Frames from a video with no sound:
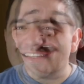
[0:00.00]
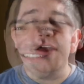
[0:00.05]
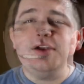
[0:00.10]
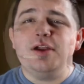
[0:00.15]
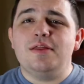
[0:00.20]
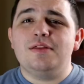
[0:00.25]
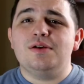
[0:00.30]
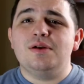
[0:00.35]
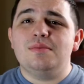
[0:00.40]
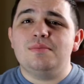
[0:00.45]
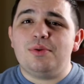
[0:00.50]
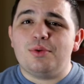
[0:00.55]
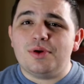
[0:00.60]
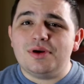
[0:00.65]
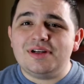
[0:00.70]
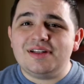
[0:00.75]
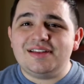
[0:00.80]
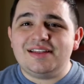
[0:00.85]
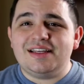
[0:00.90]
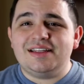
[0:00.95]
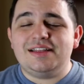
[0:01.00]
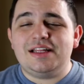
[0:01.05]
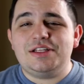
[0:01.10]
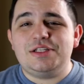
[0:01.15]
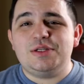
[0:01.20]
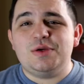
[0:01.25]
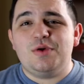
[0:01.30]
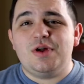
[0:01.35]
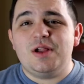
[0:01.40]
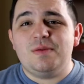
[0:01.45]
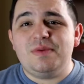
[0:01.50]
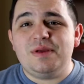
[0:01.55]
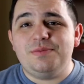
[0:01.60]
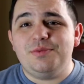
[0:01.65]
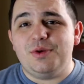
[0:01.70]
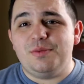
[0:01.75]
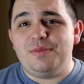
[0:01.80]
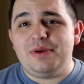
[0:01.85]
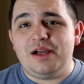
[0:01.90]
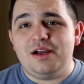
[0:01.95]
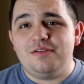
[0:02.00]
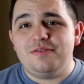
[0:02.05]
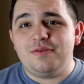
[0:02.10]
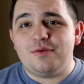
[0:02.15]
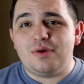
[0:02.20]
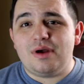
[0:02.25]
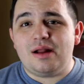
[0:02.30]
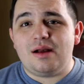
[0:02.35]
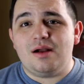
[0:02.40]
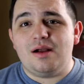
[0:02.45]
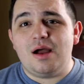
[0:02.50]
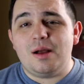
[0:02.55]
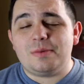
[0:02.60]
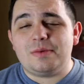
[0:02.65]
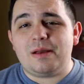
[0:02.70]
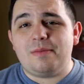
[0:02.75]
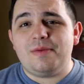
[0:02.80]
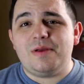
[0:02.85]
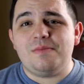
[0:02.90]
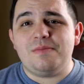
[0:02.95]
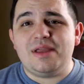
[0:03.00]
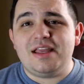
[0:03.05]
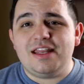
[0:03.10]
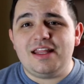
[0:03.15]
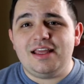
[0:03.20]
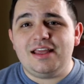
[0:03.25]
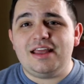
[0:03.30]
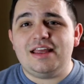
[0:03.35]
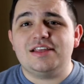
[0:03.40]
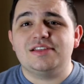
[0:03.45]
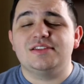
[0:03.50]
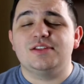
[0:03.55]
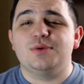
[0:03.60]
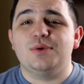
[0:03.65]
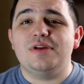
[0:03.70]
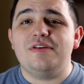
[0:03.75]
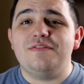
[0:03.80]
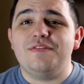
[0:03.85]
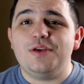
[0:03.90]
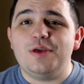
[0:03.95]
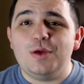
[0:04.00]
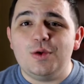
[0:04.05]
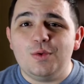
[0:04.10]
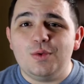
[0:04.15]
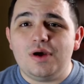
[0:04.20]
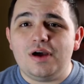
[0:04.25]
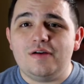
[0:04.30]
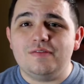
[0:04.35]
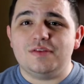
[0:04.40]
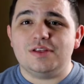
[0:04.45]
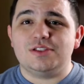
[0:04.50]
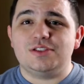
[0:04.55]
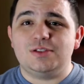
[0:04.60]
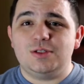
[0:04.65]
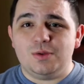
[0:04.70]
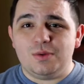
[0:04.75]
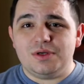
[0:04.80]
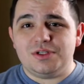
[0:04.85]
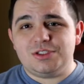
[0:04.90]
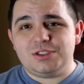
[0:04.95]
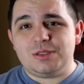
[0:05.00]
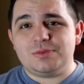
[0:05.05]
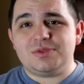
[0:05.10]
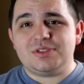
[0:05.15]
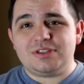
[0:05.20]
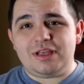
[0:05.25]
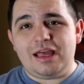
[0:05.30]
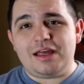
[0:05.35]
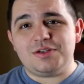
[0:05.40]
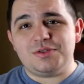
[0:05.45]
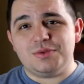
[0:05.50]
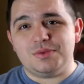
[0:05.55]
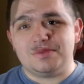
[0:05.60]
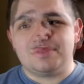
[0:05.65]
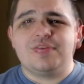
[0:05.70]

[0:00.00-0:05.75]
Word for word: Another important thing that you want to be prepared for at our upcoming meeting is the review of the stewardship schedule.